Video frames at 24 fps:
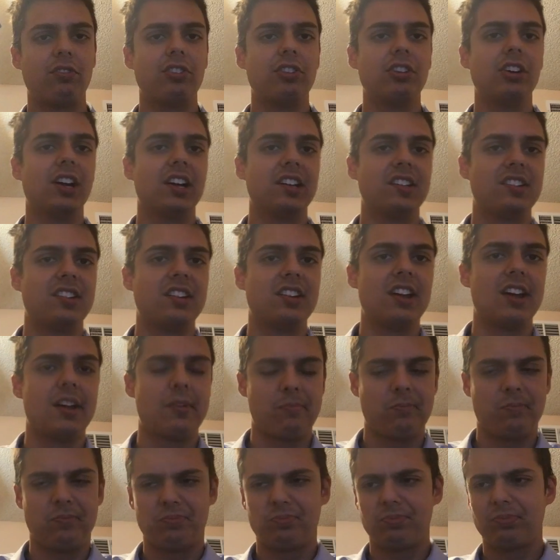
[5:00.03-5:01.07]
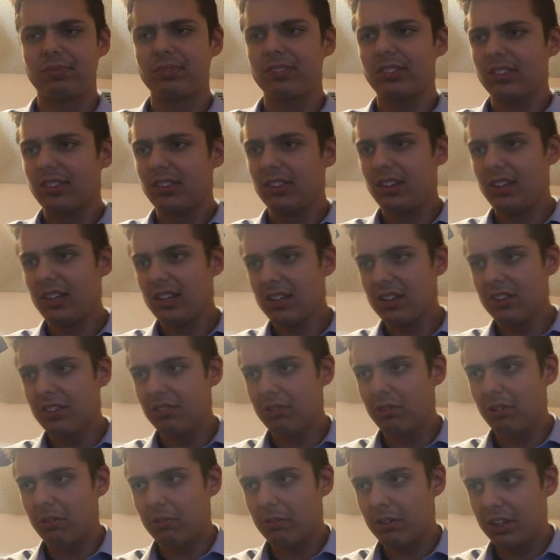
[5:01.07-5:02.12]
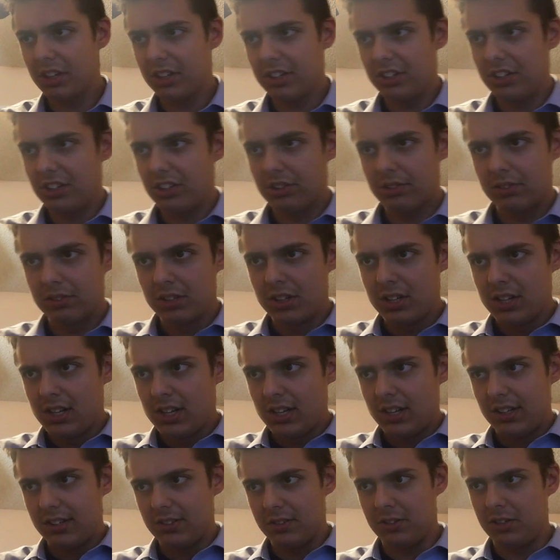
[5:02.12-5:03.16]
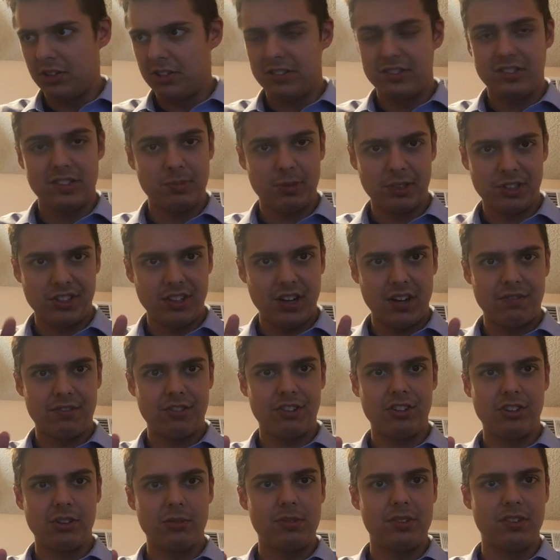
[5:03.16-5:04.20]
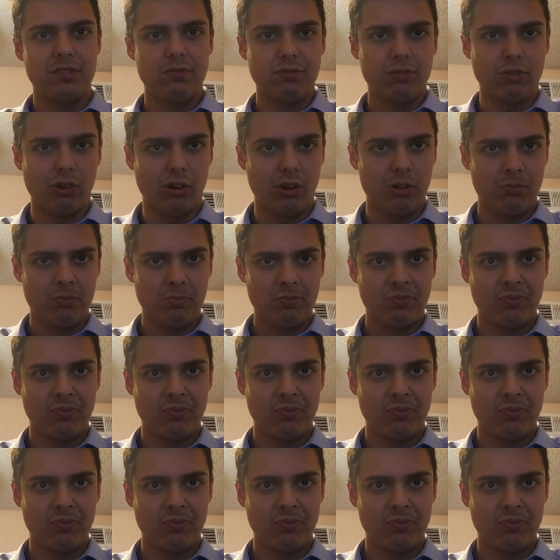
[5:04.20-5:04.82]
for you guys today. So what we're going to do is I'm going to split you off into groups of 4.